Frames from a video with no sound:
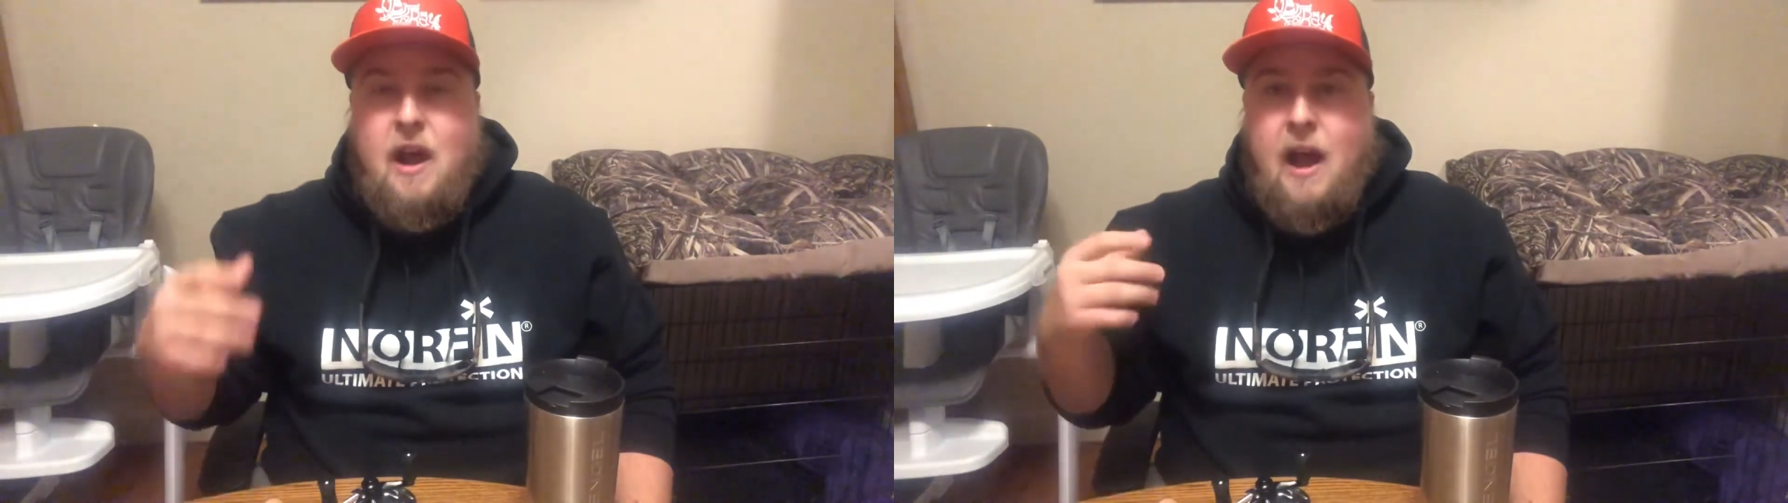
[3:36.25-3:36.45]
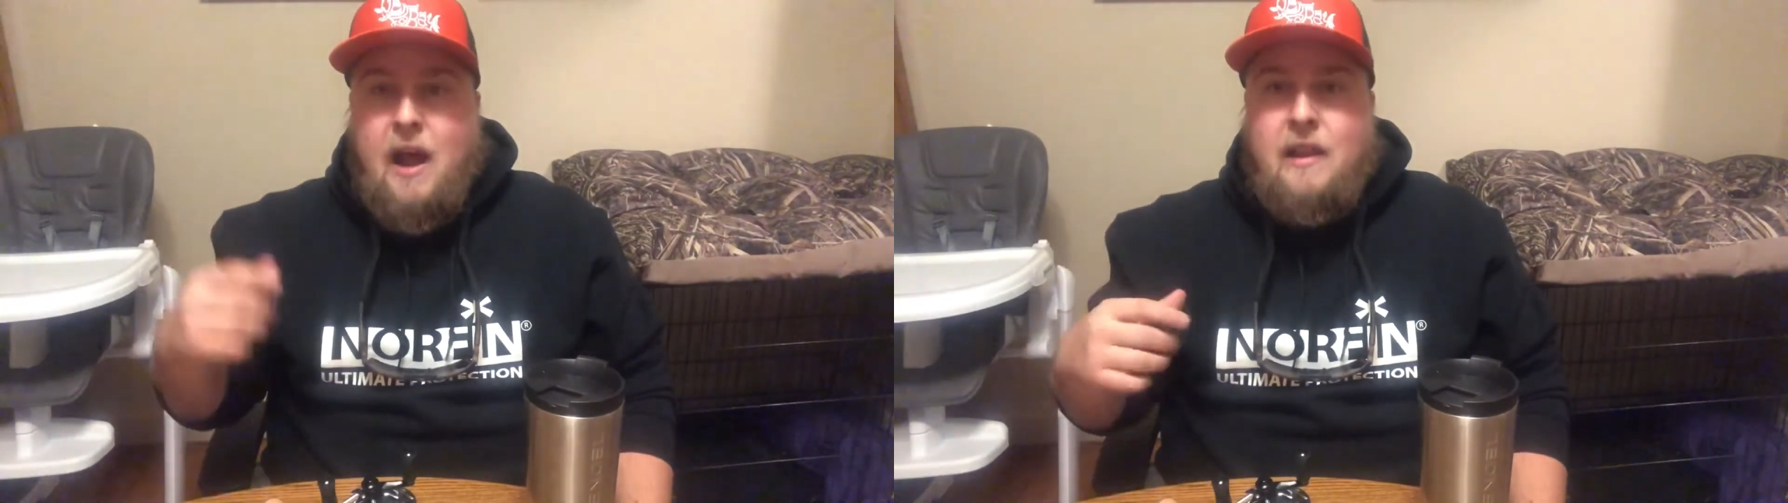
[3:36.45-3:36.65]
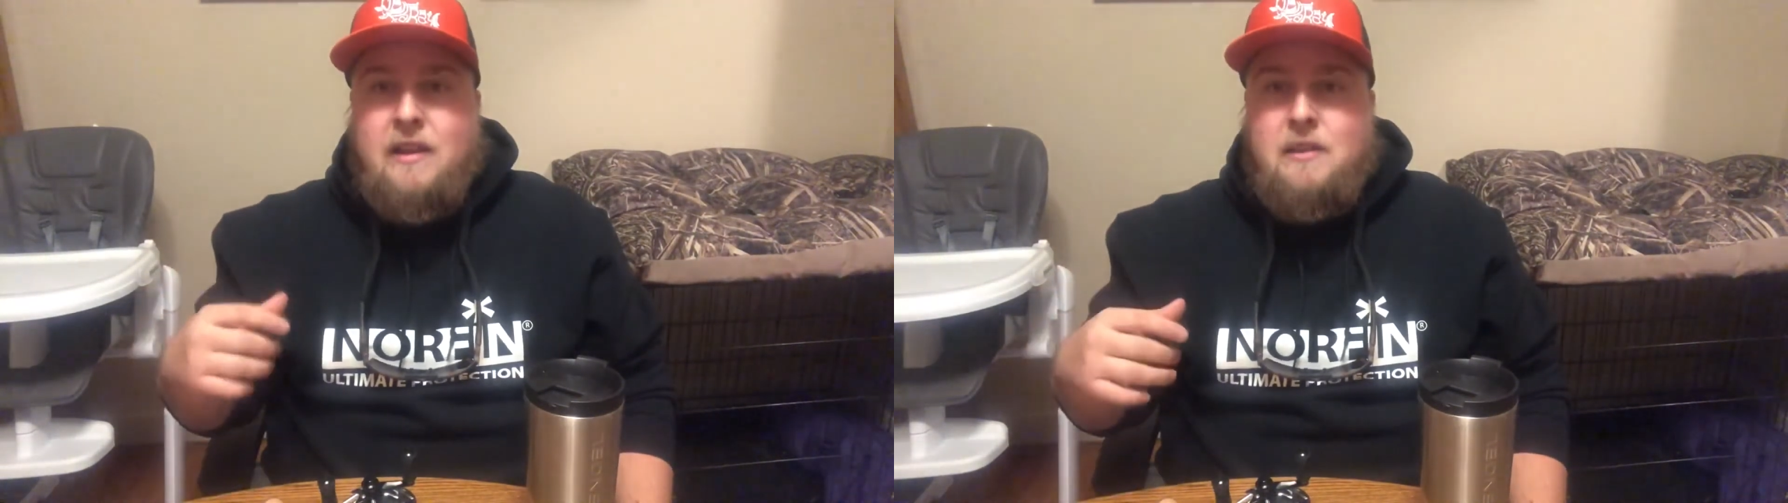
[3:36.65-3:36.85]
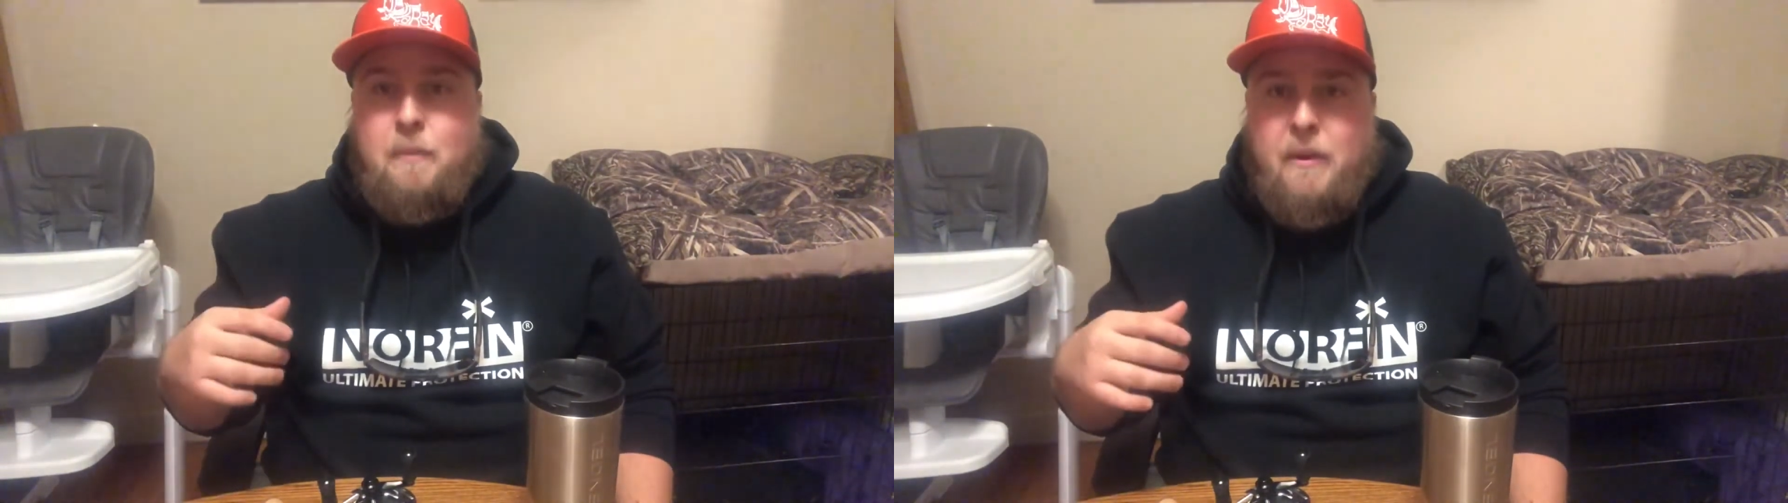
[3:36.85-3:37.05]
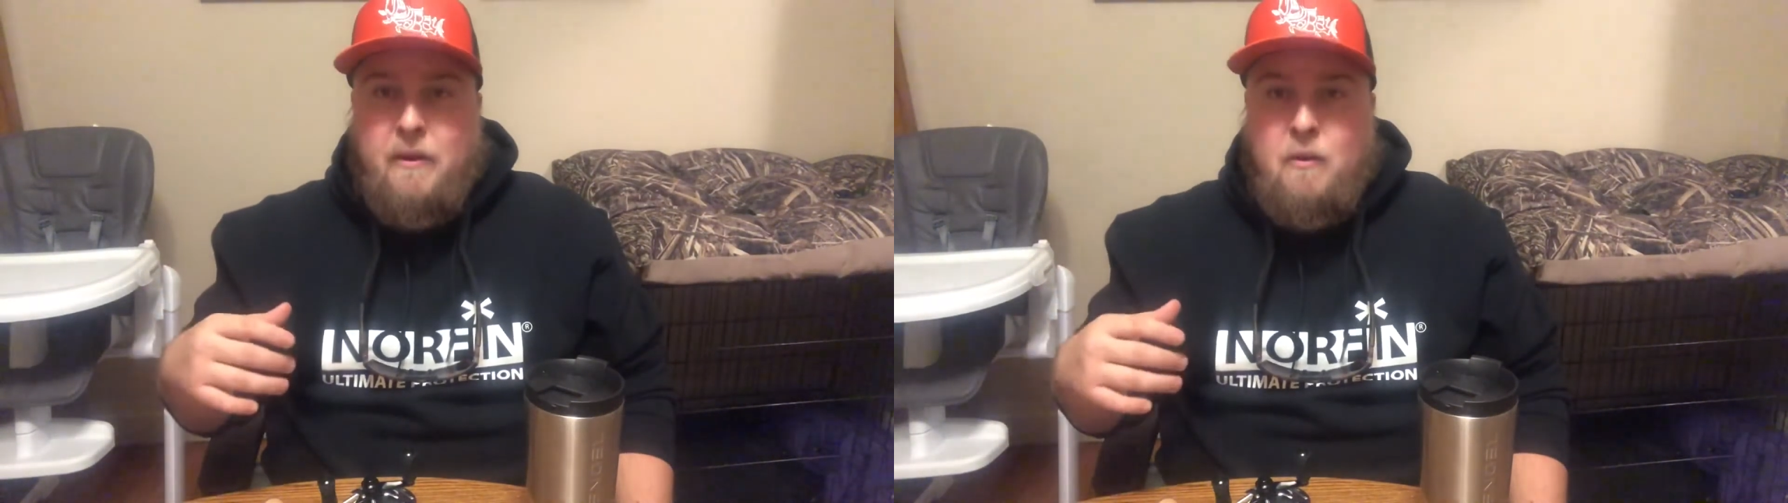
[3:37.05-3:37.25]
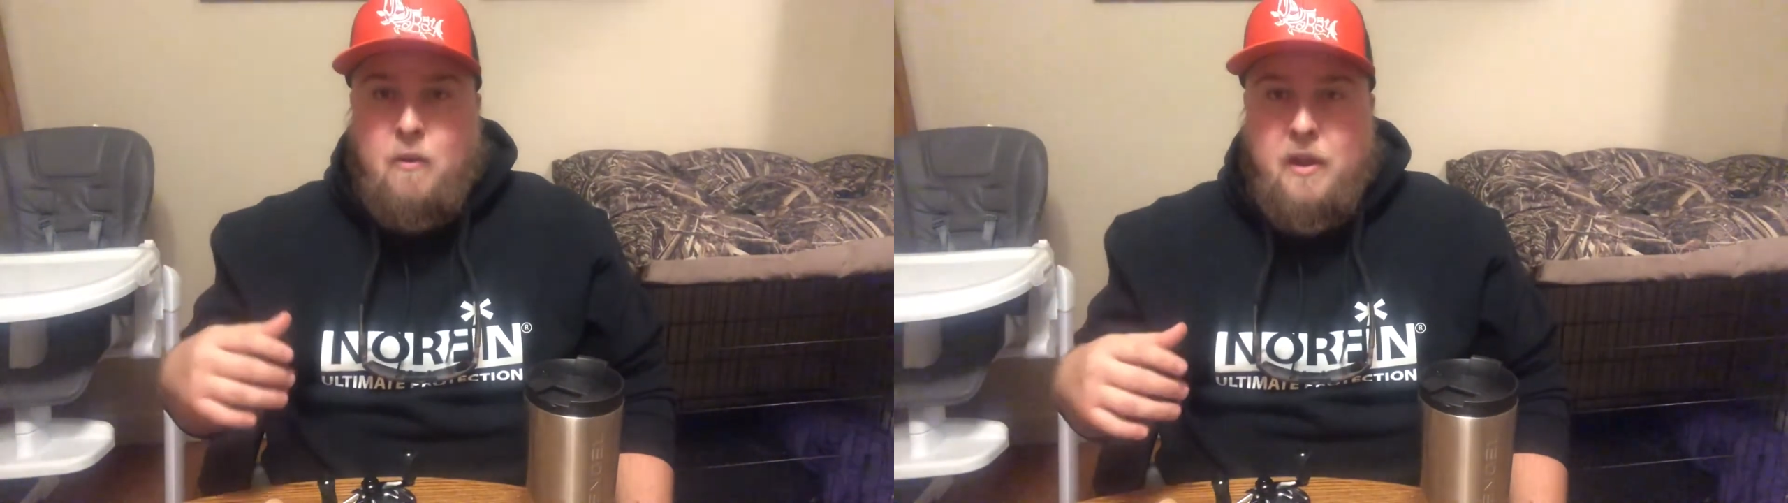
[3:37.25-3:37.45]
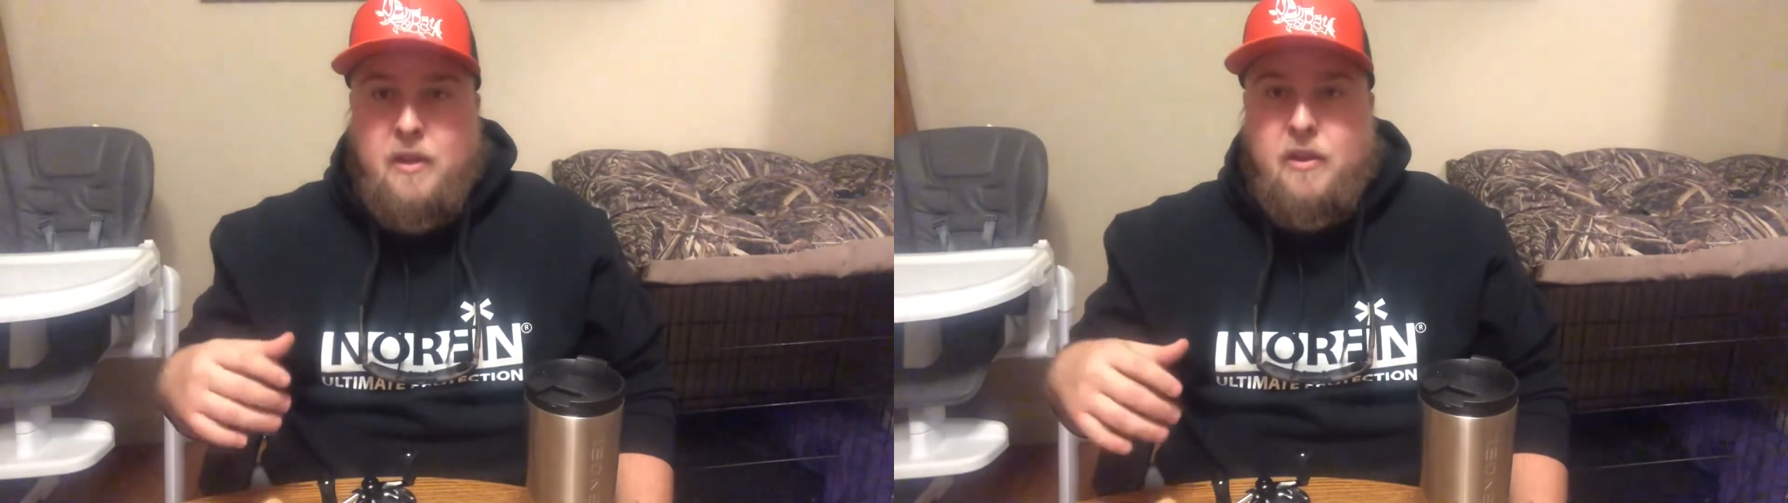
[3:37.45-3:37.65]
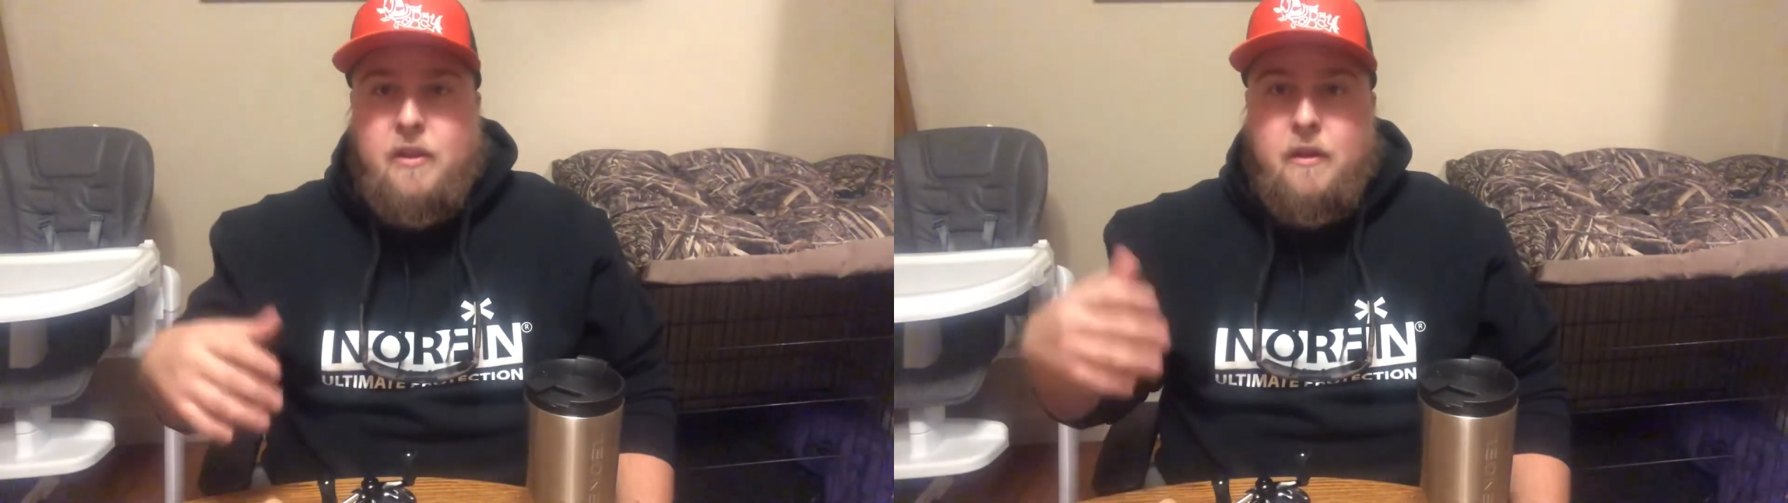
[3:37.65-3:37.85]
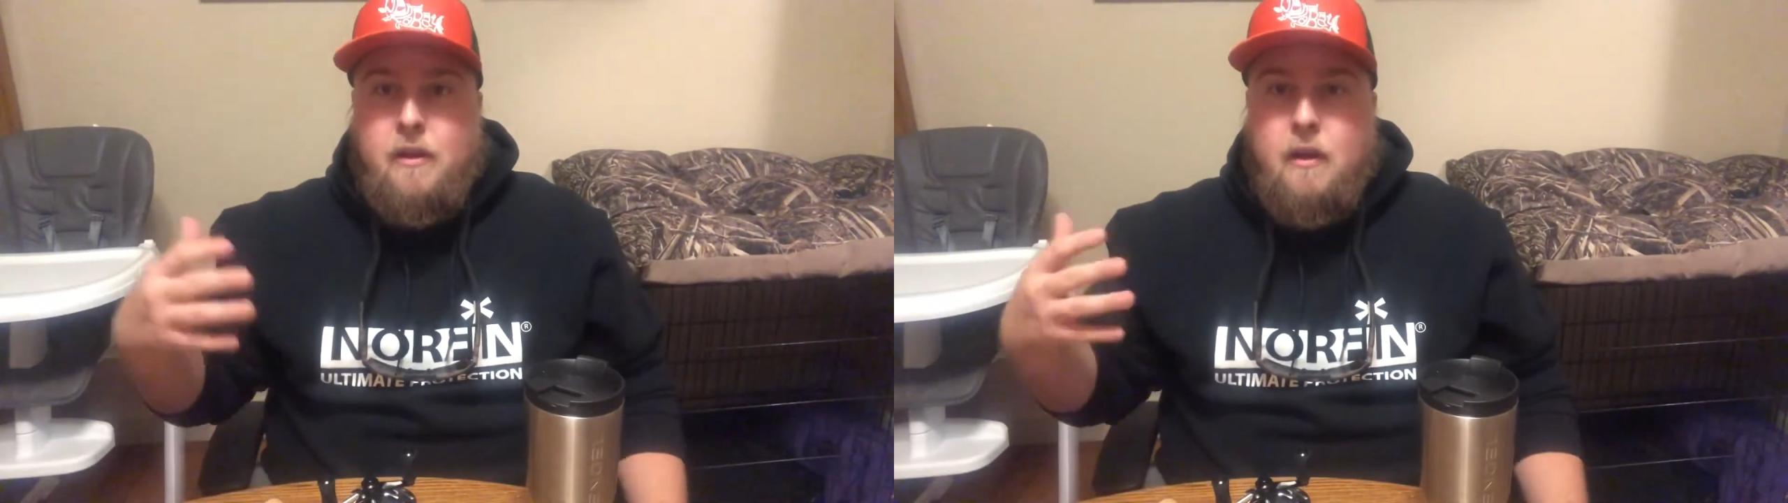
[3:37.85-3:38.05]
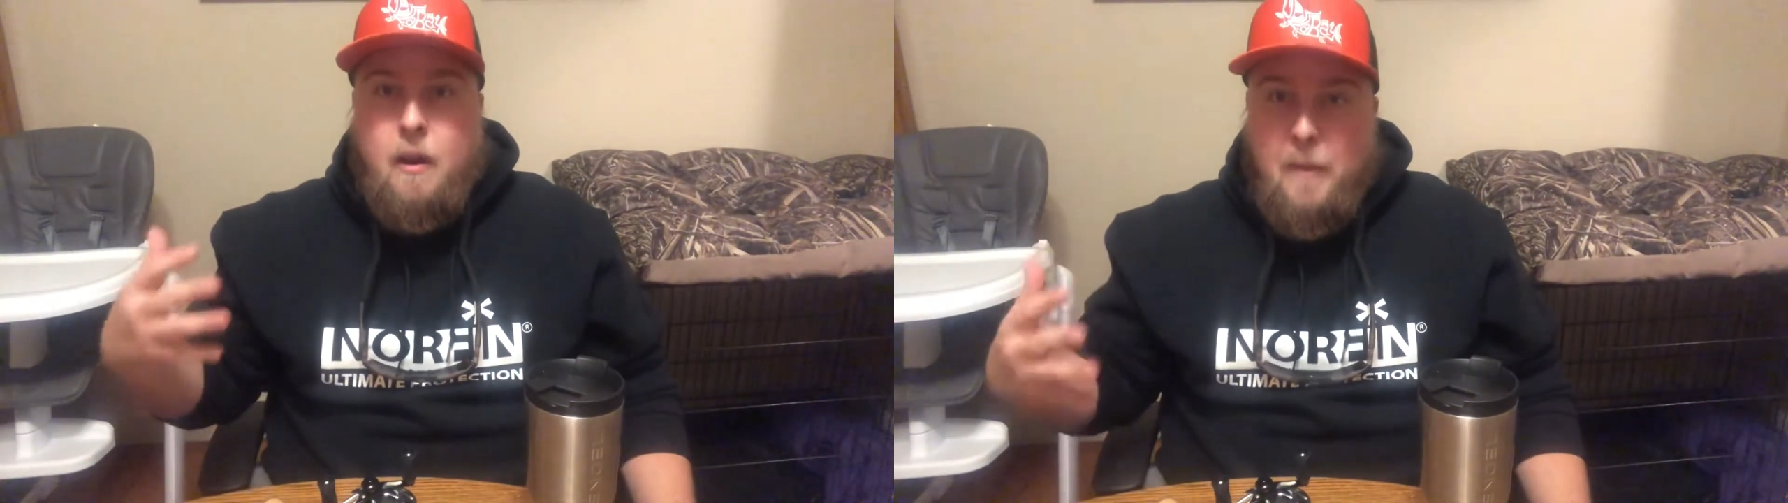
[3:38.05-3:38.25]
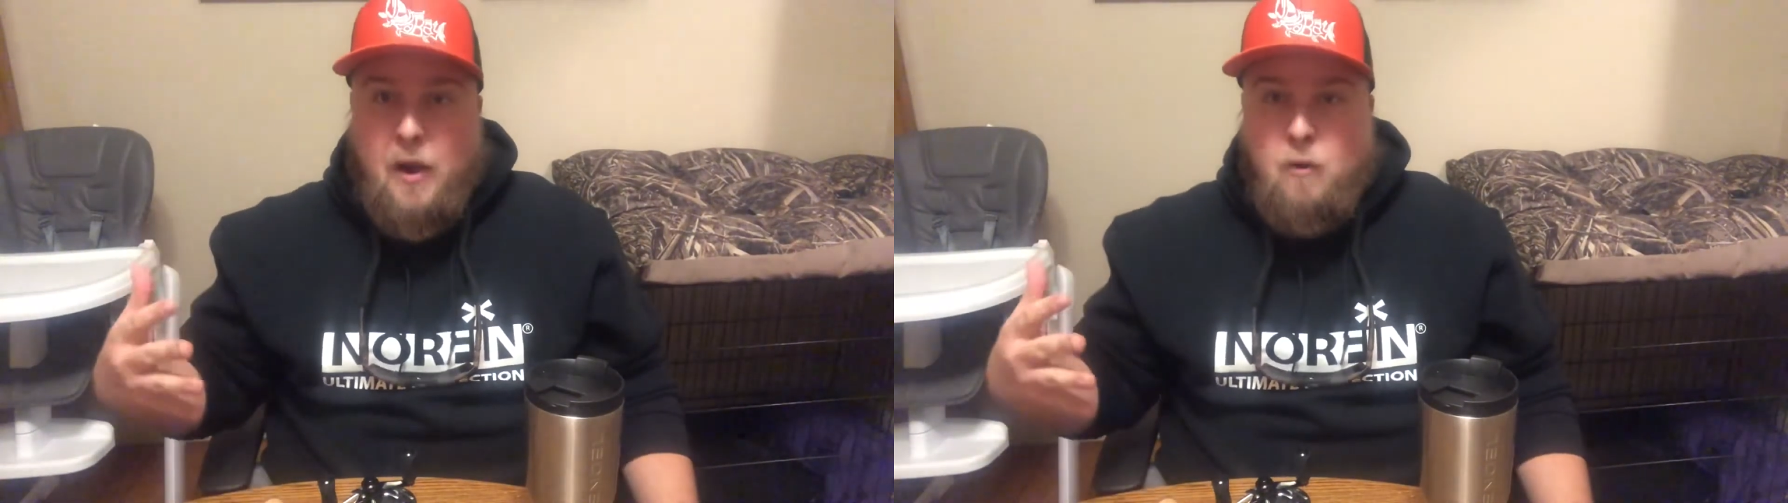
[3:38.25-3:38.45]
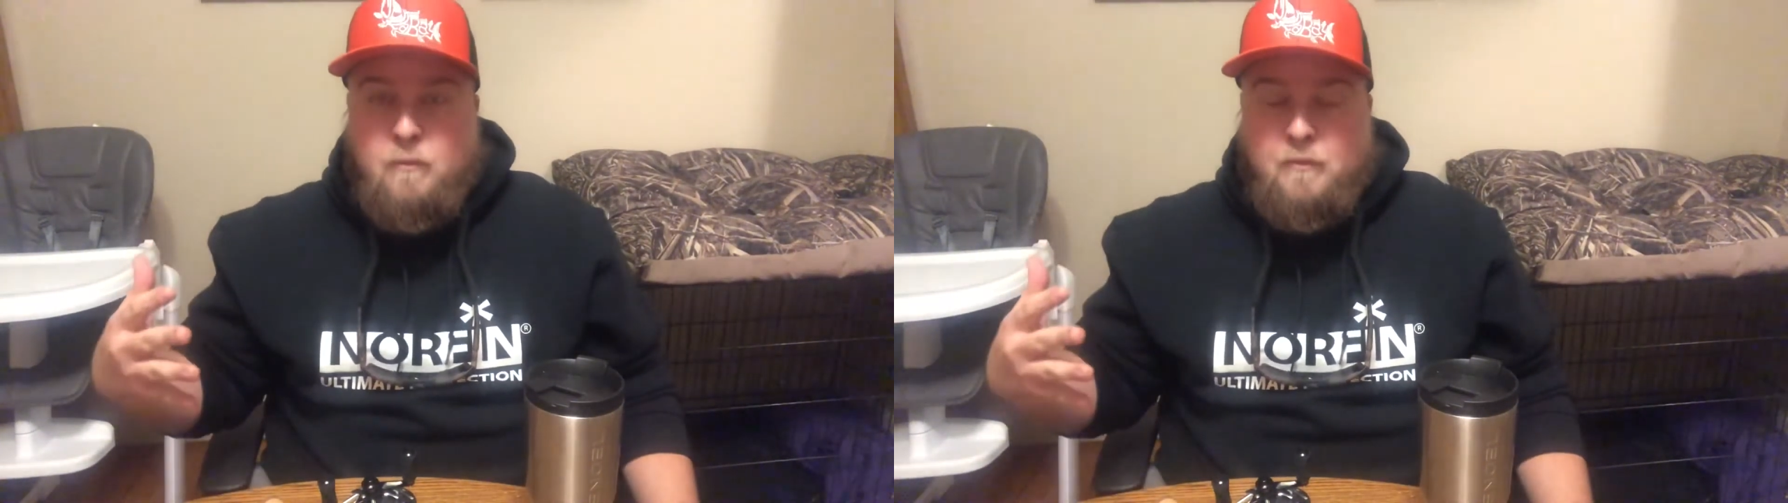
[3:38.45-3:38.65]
I like to pair it with a minnow.